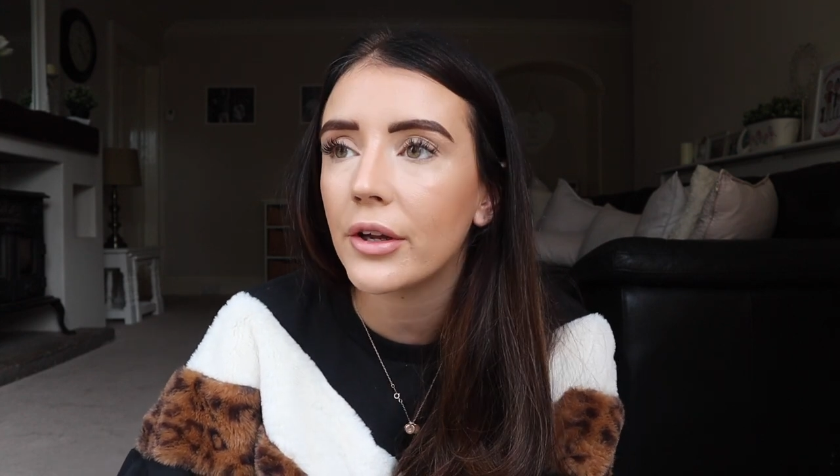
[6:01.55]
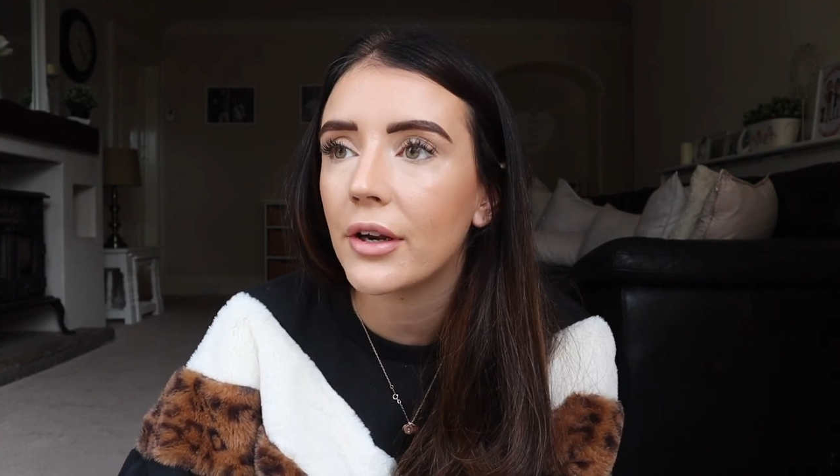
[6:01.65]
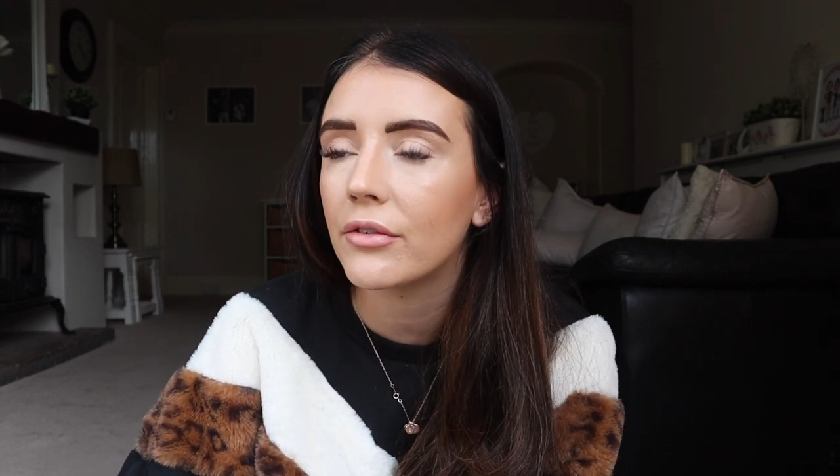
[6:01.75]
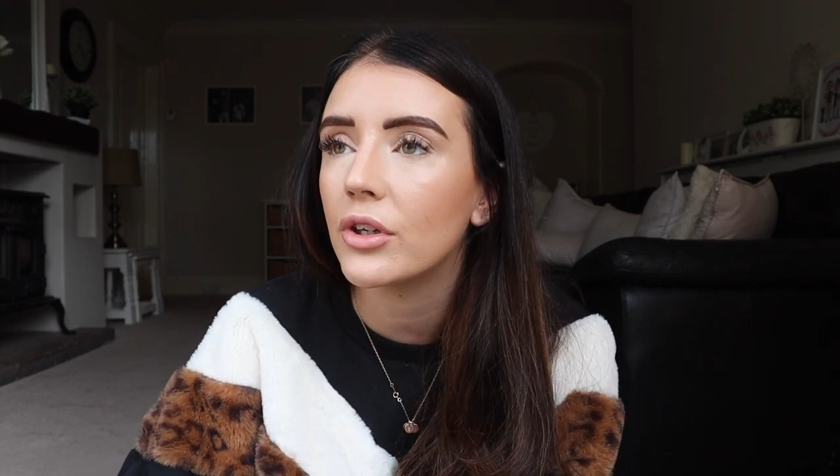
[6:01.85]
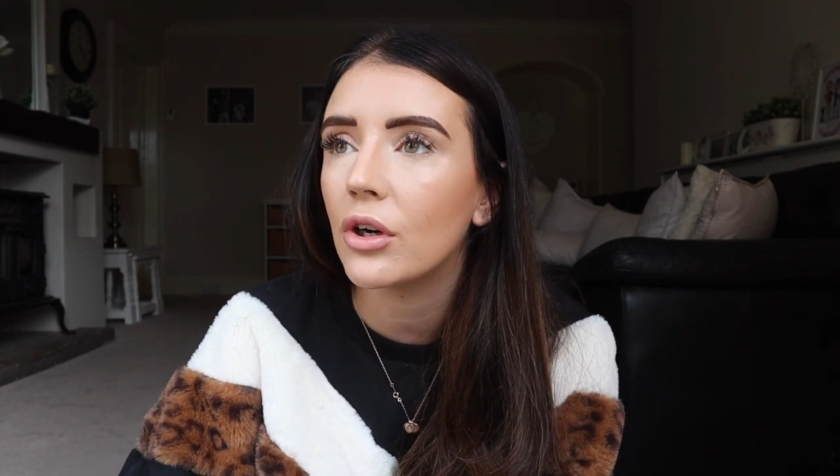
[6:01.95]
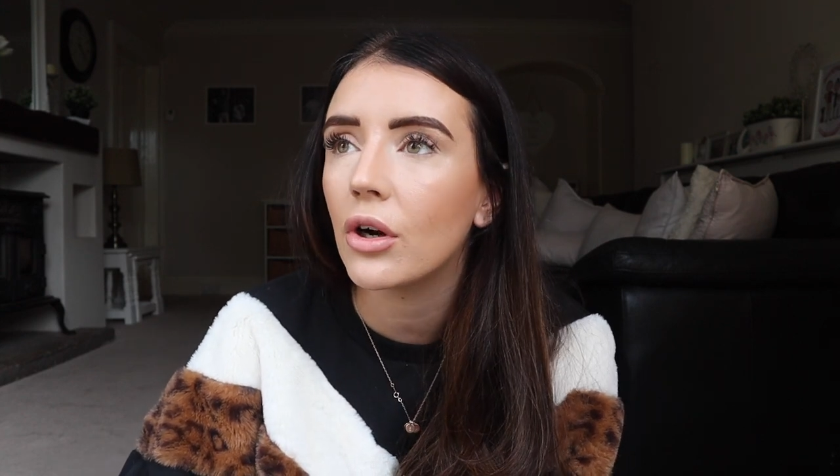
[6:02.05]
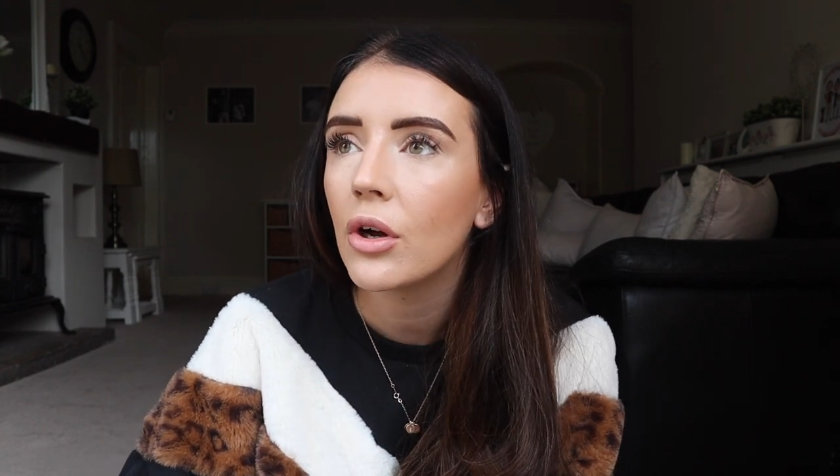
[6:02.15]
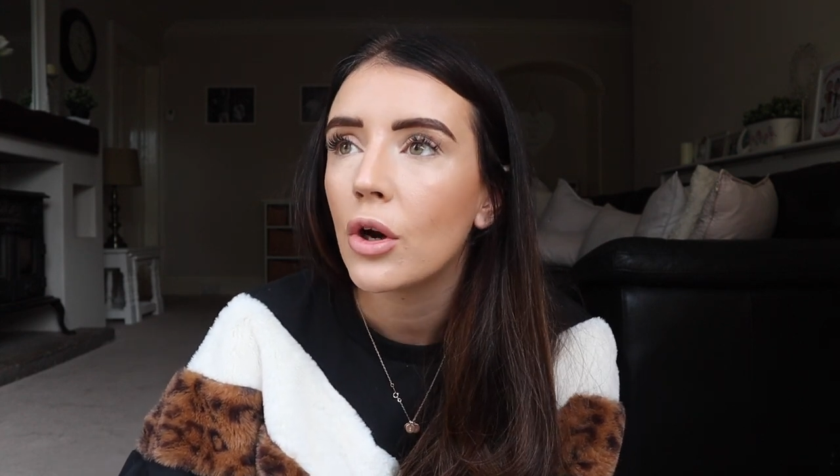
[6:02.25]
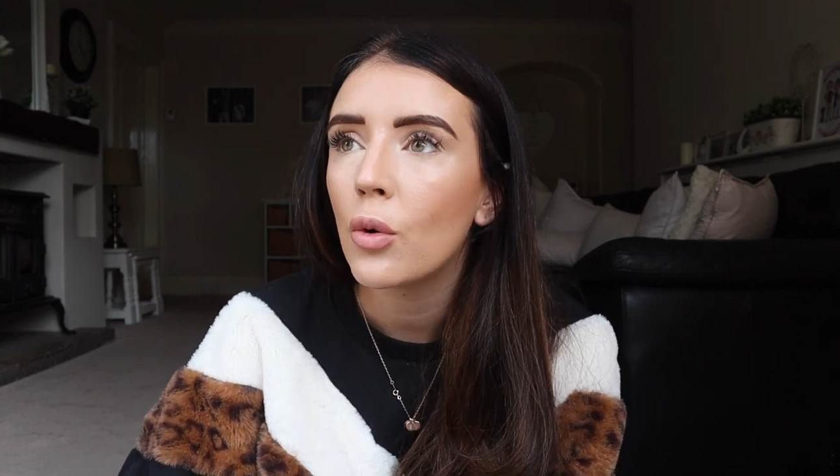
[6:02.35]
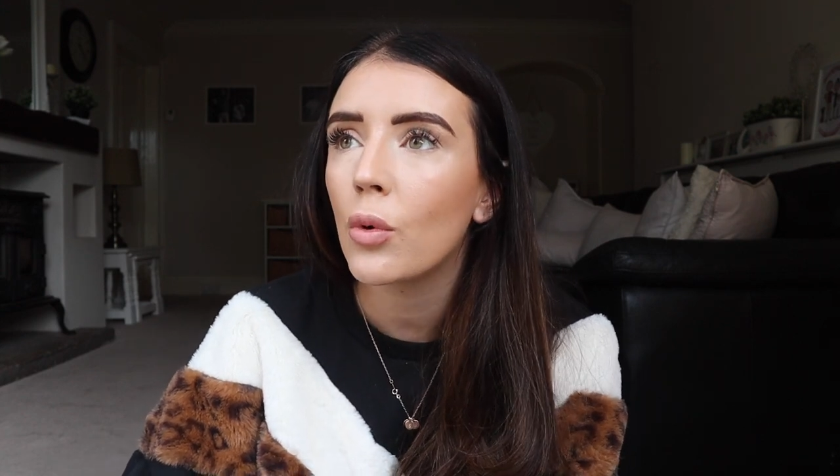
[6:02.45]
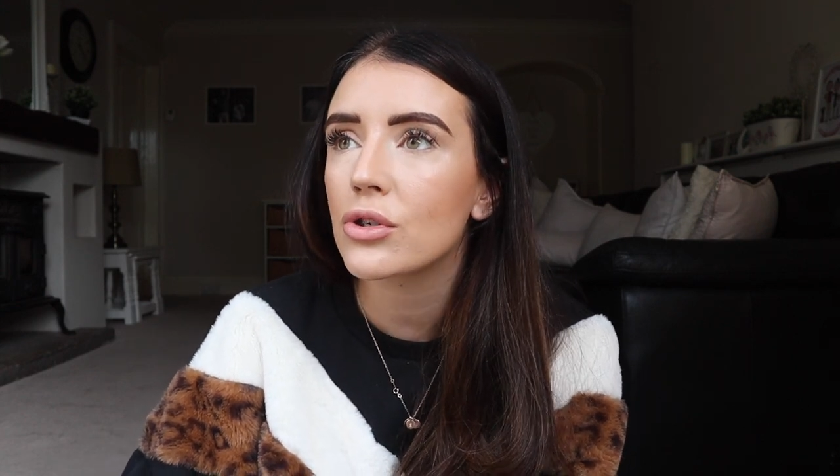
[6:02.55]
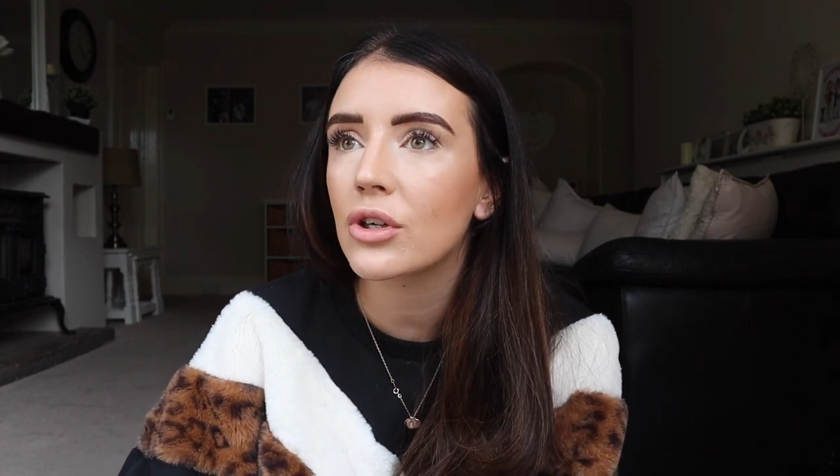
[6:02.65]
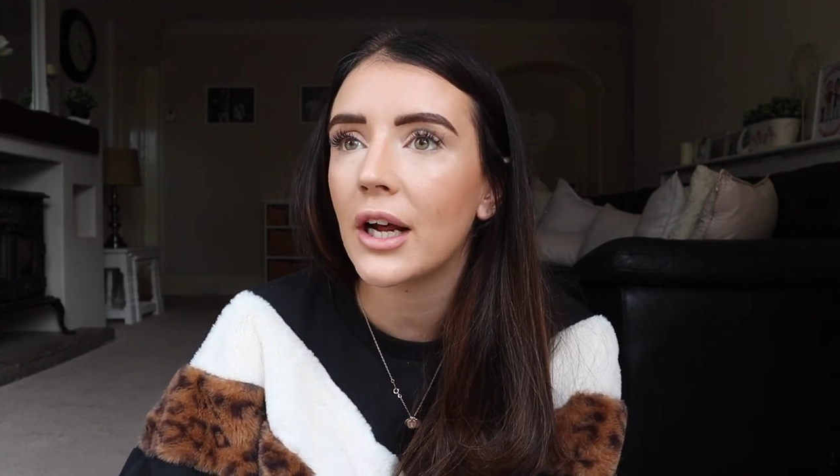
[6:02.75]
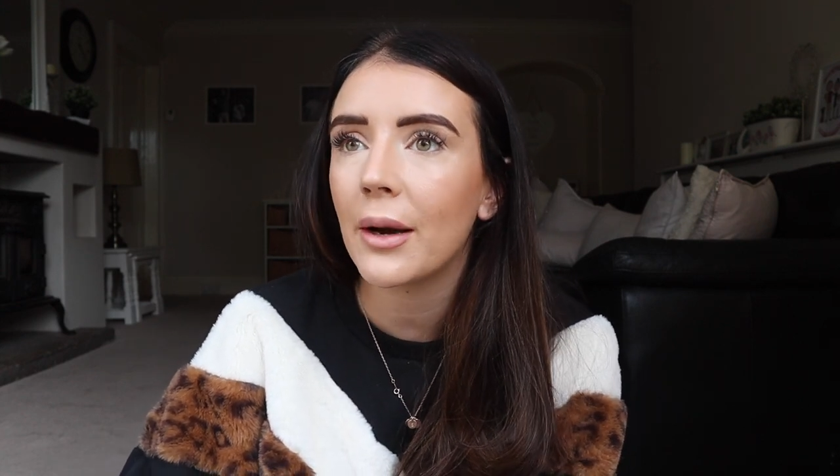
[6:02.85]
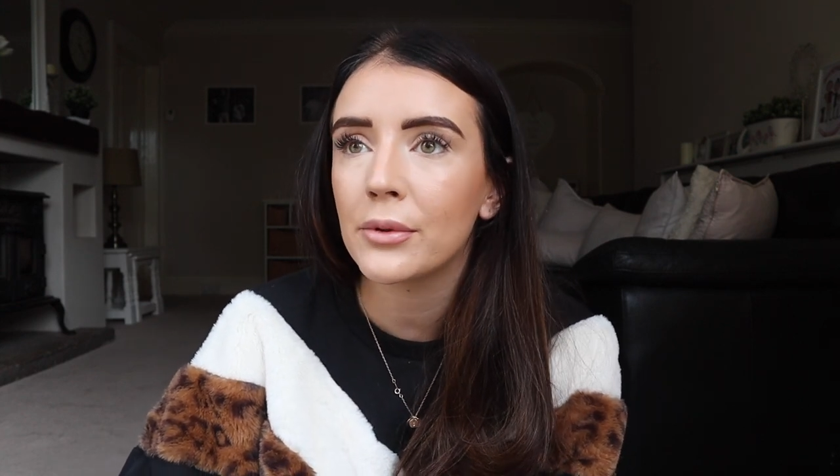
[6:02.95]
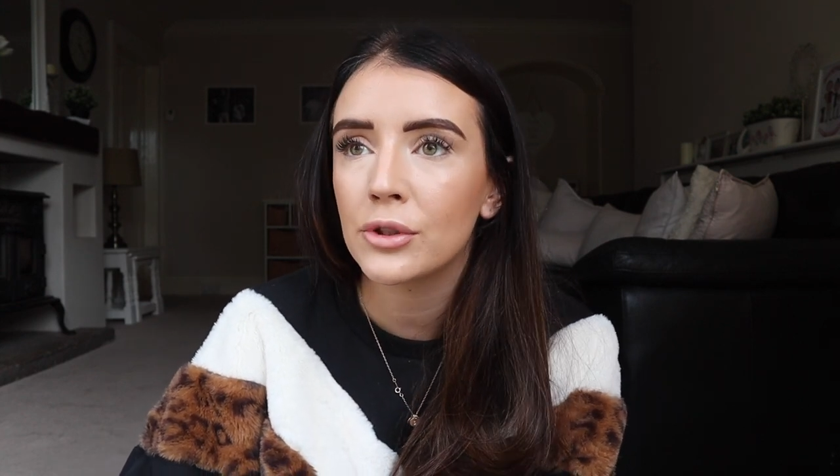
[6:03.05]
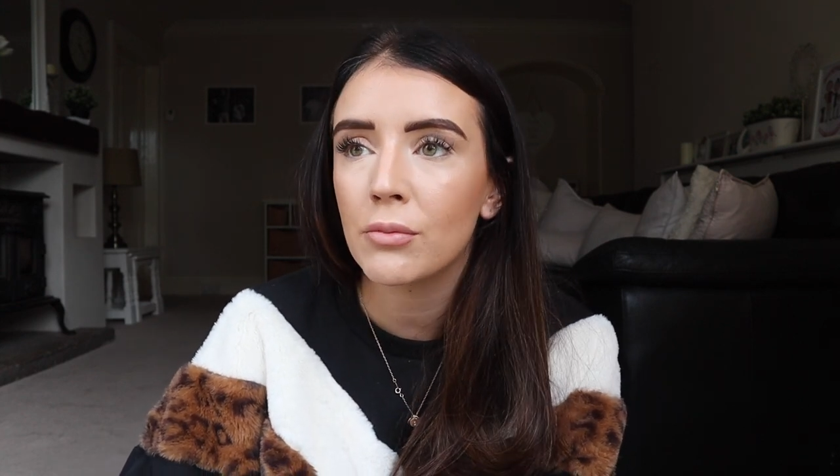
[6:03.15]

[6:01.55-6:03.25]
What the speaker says: you never know what's going to happen